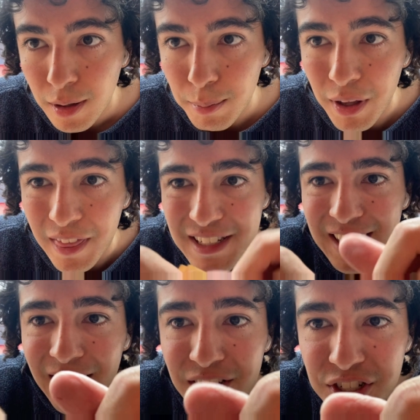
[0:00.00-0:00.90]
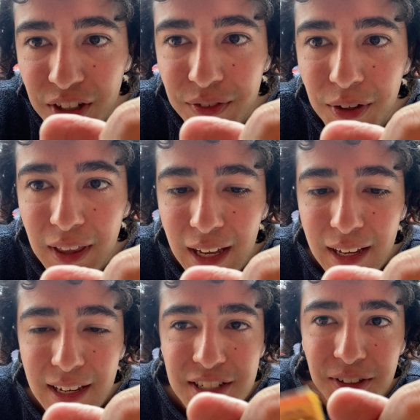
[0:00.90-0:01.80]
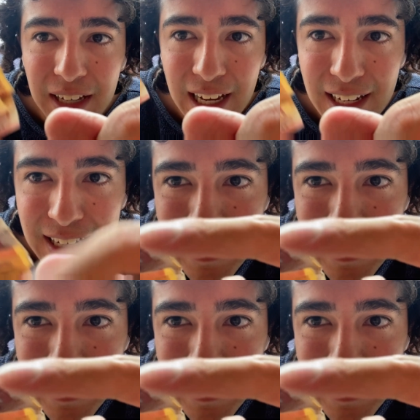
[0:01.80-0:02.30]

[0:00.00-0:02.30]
But the challenge of today is to get